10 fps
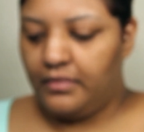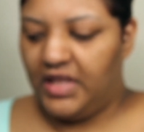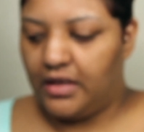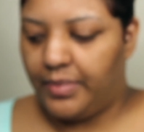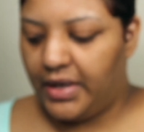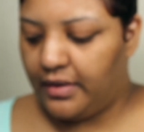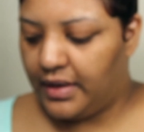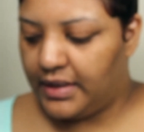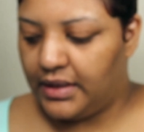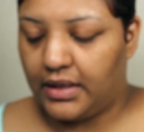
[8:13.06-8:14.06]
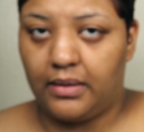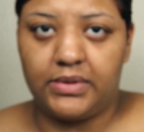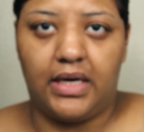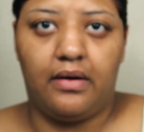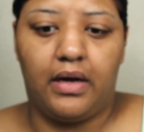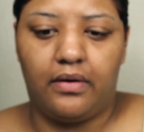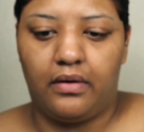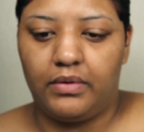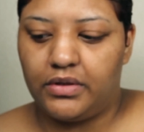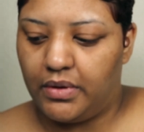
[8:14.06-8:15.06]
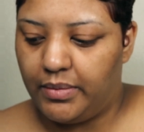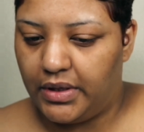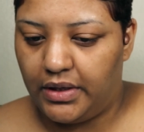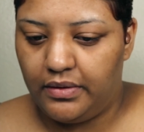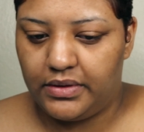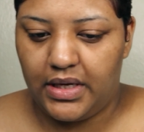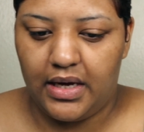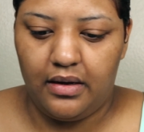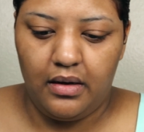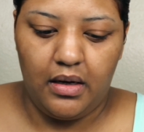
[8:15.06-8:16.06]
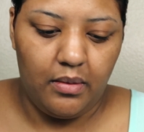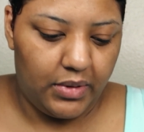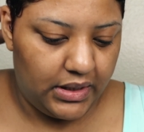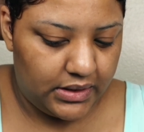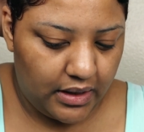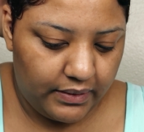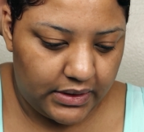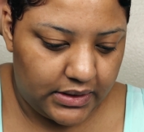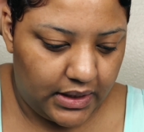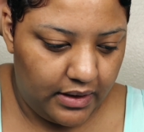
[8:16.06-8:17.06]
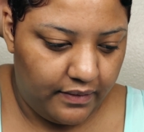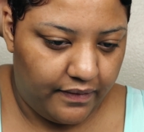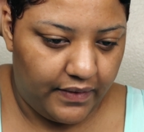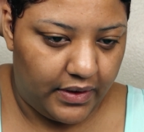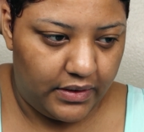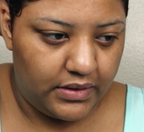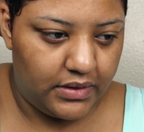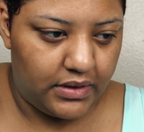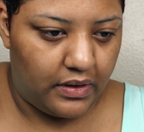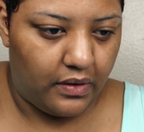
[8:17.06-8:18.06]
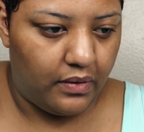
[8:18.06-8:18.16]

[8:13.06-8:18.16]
depending on how the look comes out, I don't know which one I'm going to use yet, but let's start with the skin first. So I